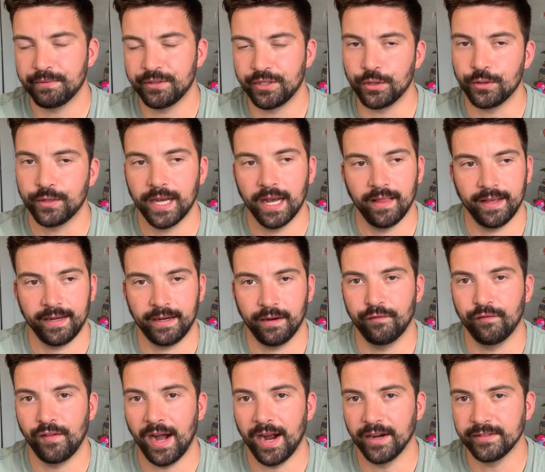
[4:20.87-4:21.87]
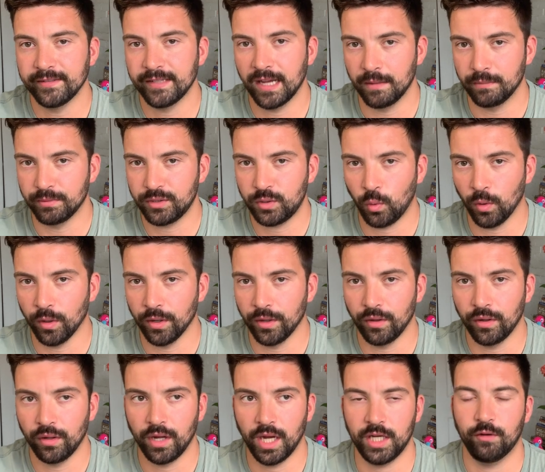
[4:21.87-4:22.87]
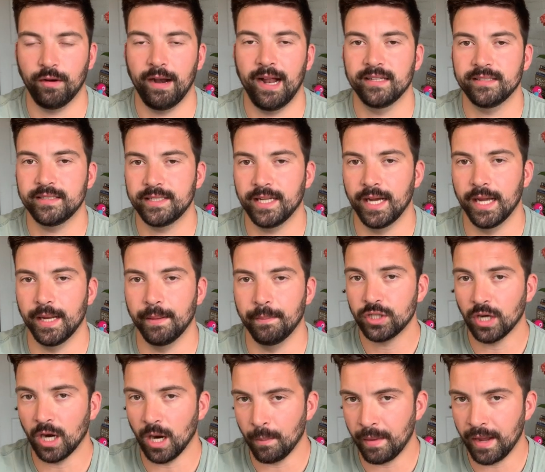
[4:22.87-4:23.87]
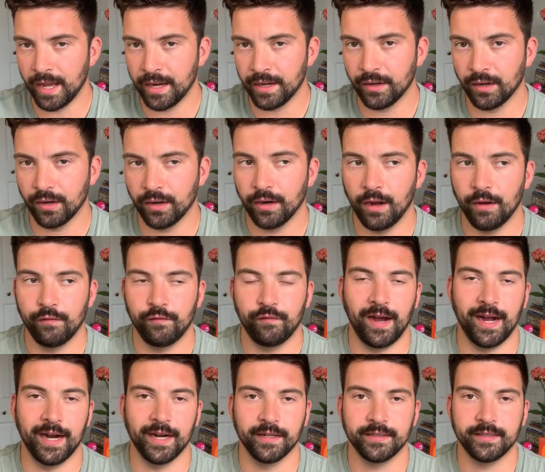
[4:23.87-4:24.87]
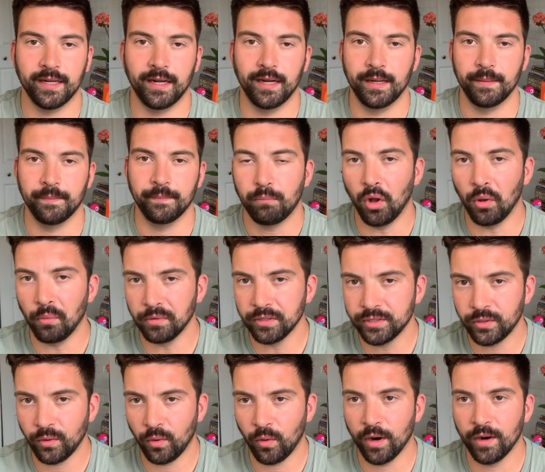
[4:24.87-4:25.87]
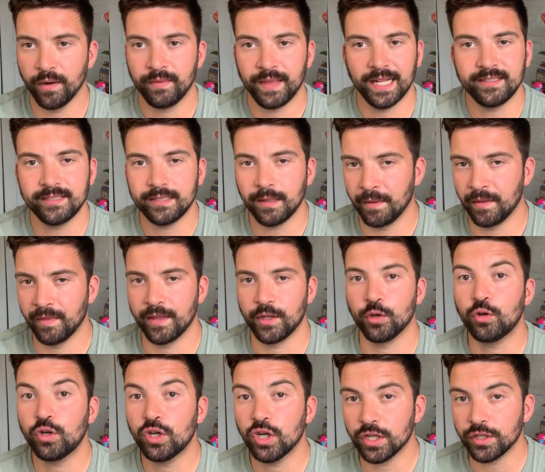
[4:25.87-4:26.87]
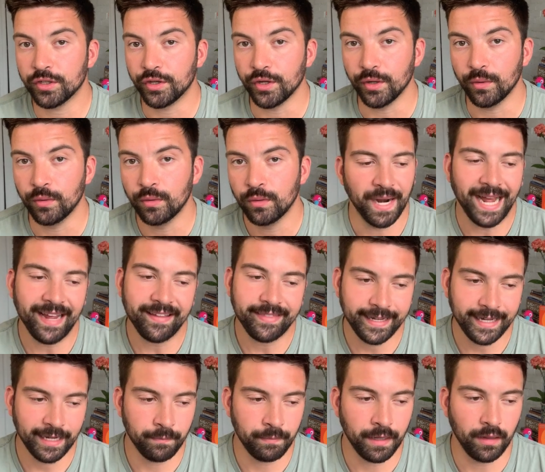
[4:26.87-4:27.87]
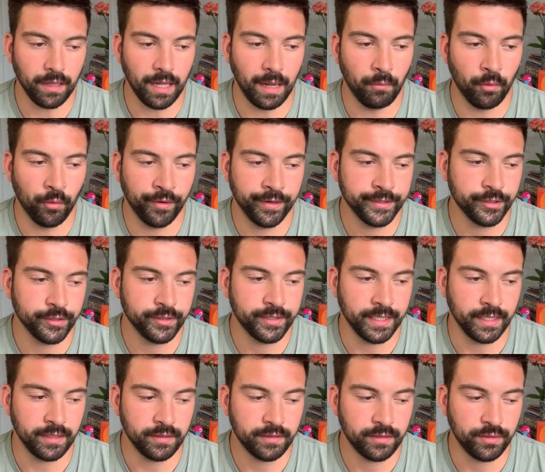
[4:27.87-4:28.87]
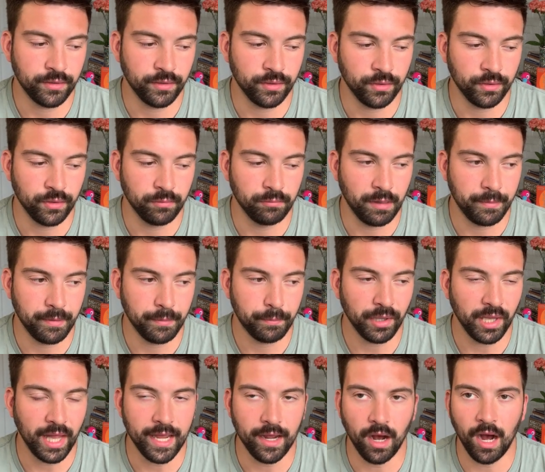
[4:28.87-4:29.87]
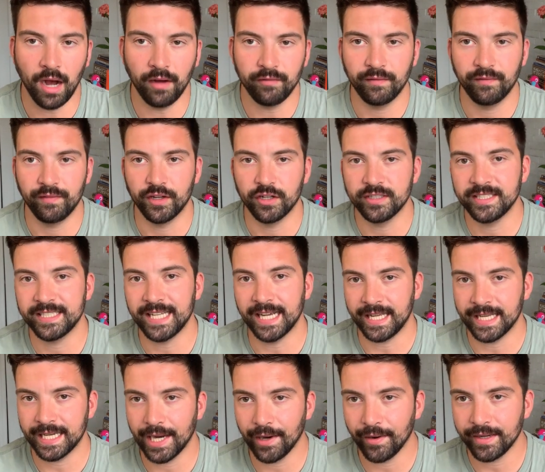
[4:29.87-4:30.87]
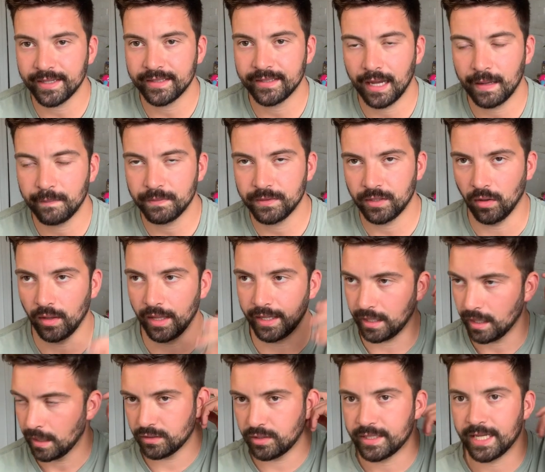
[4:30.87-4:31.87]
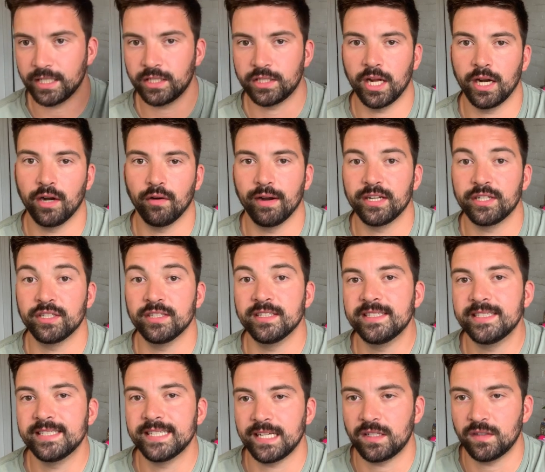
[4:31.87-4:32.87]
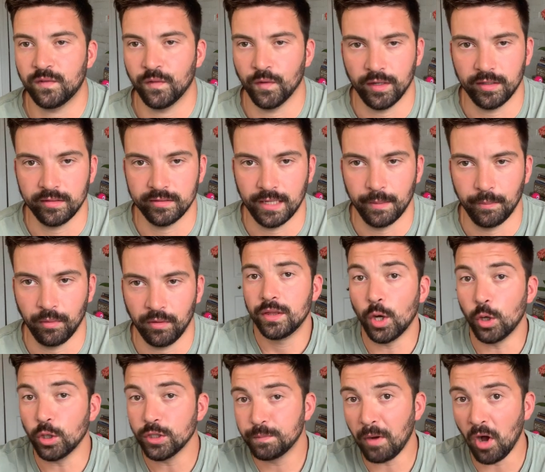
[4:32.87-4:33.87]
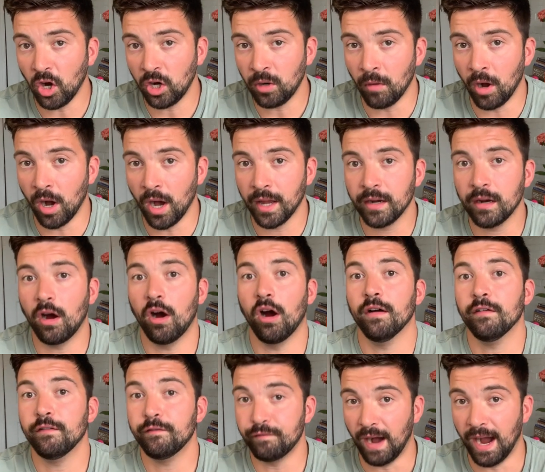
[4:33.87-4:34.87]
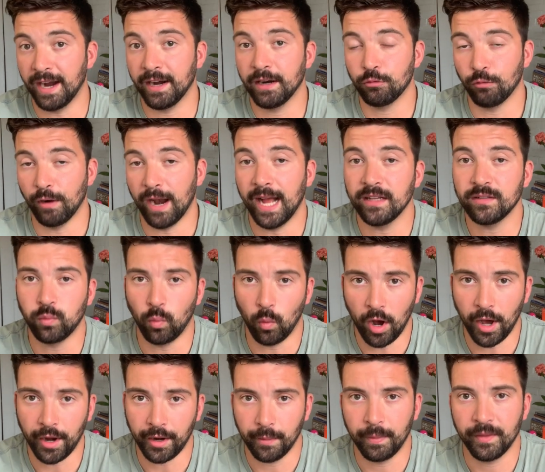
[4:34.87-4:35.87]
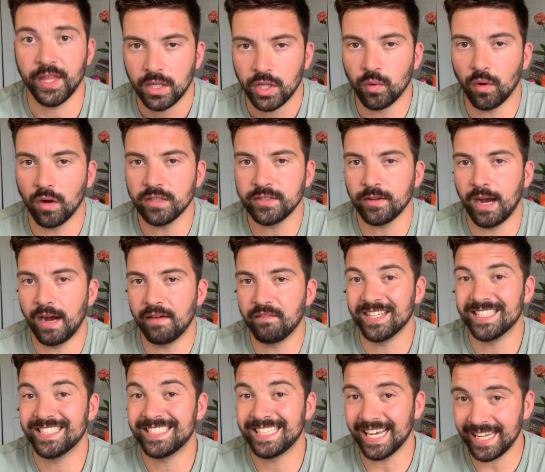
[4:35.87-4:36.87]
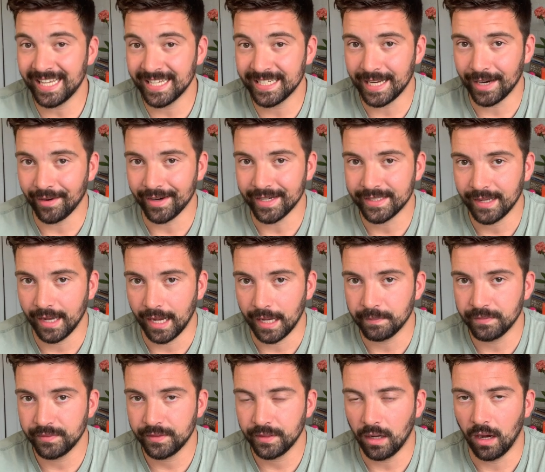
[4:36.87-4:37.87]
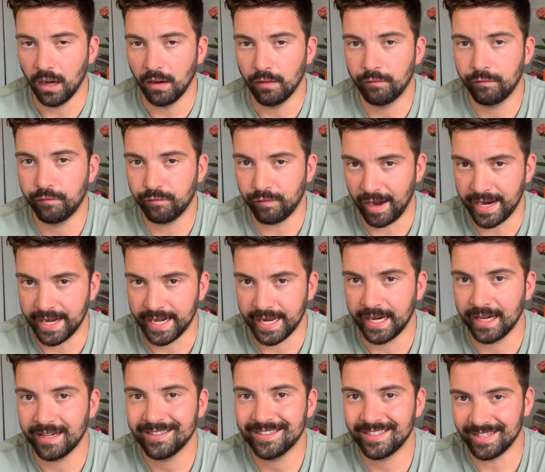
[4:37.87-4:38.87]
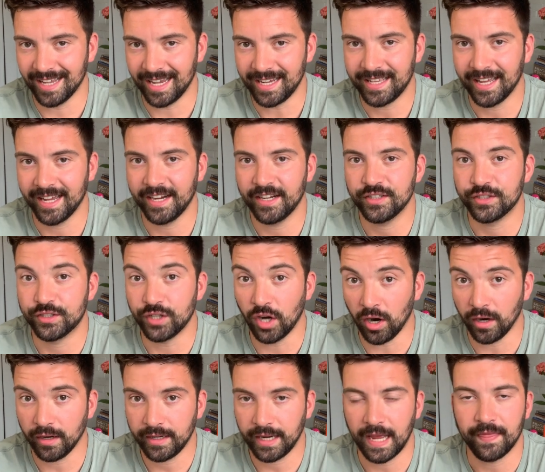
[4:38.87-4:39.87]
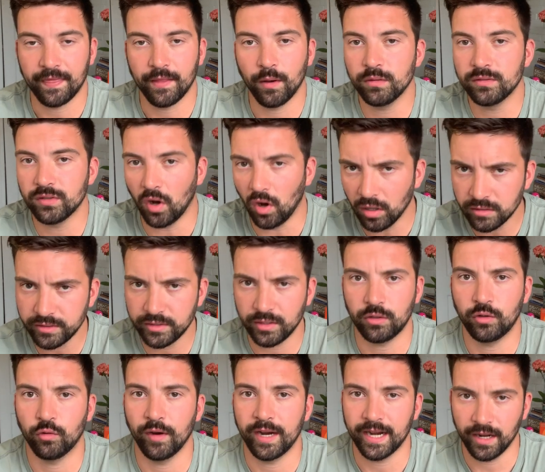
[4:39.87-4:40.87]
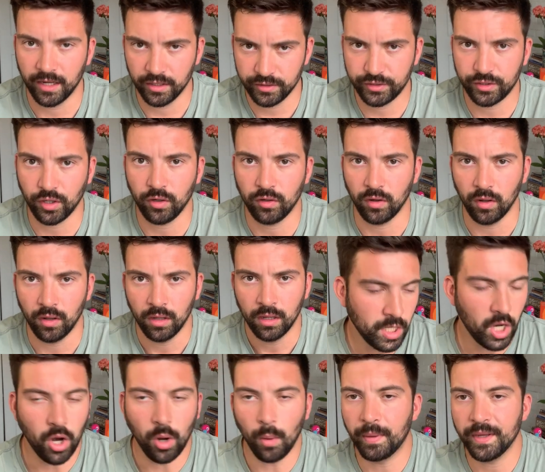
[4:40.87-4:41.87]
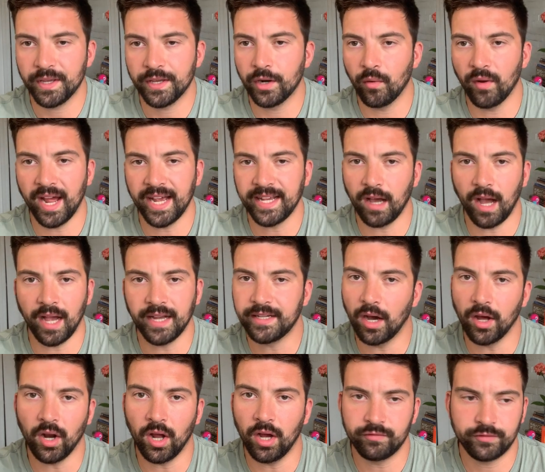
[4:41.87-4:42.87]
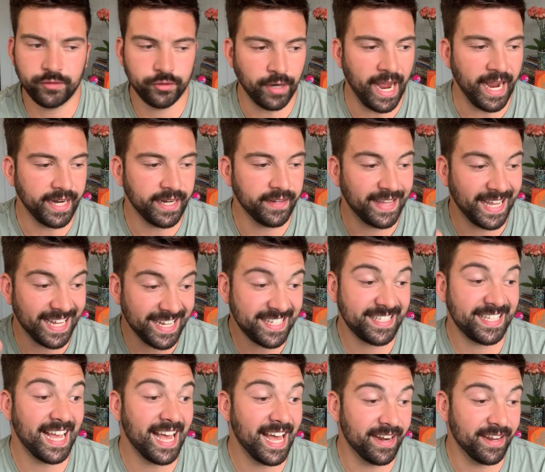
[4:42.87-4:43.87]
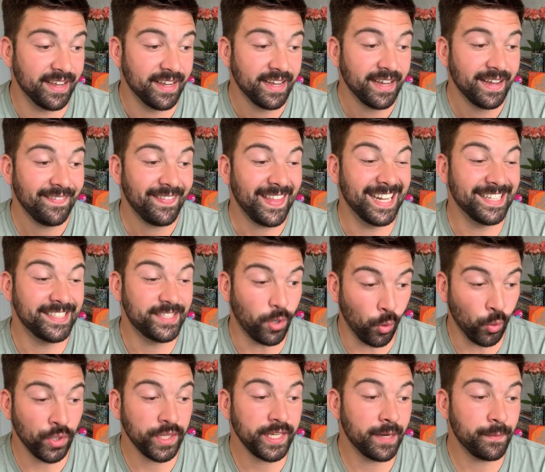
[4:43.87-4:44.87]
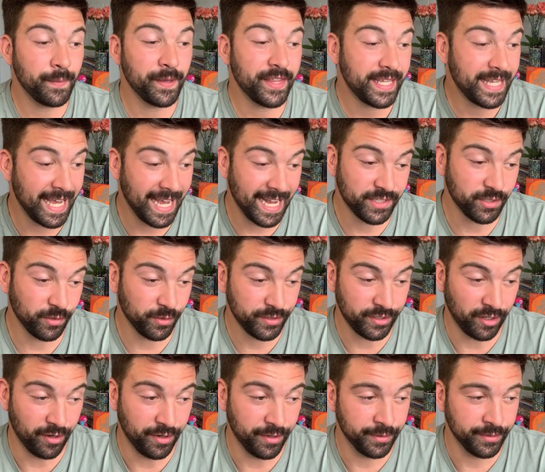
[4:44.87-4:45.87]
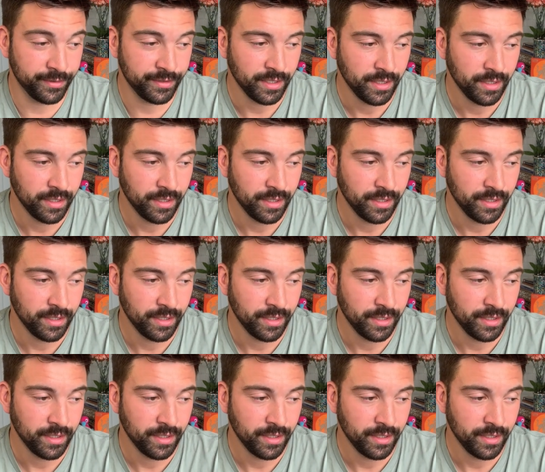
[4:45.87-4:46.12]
So you got like a fire type Squirtle, a grass type Charmander, a fire type Bulbasaur. That's something that you could do, but I think it'd be a lot more interesting to maybe play off of their secondary types. So take Generation 6, for example. Those Pokemon are fire, grass, water, but you also have the secondary types of fighting, psychic, dark, and those also create a circle. Oh, but I got off track. They said that it's only gonna be the Kanto starters.